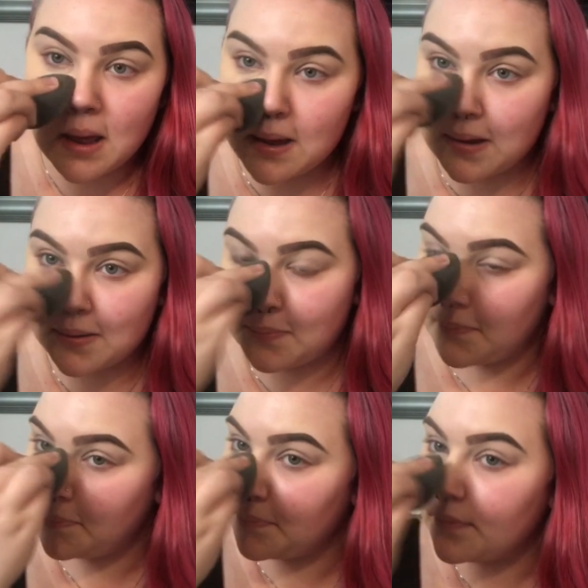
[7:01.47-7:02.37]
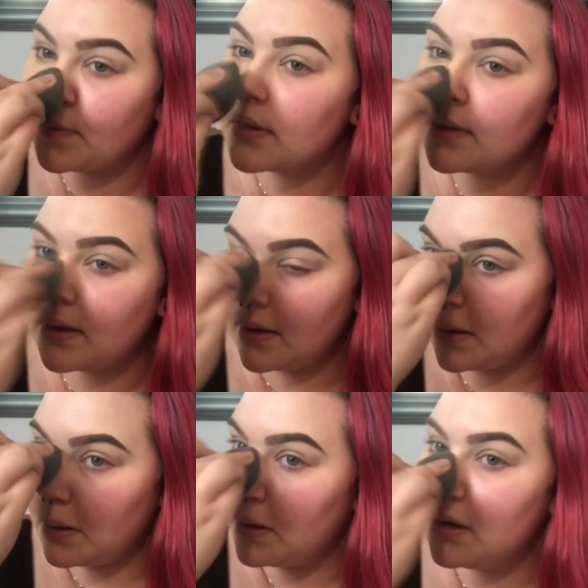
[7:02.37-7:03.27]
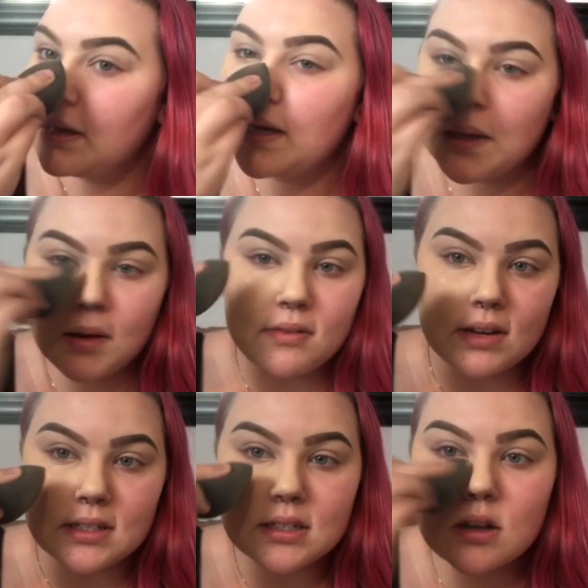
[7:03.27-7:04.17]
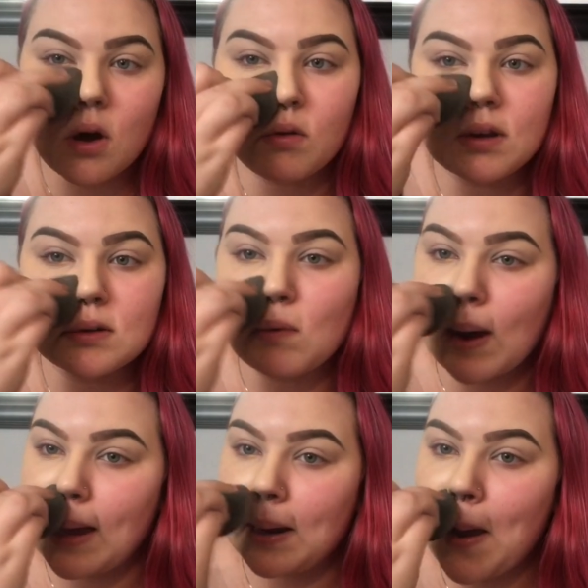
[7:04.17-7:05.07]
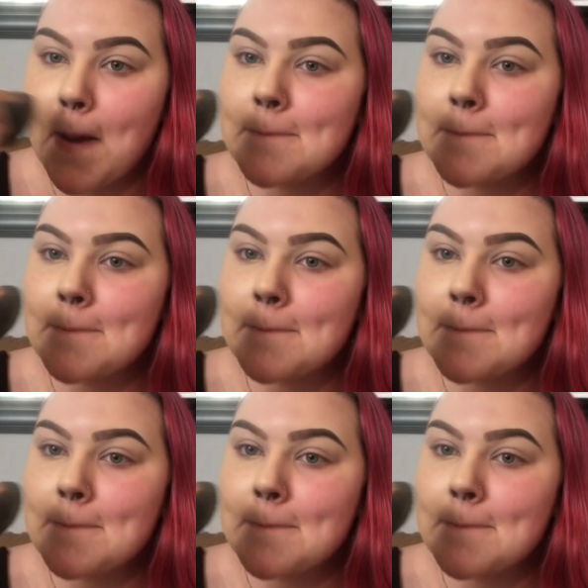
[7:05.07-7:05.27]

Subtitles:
My face is always red.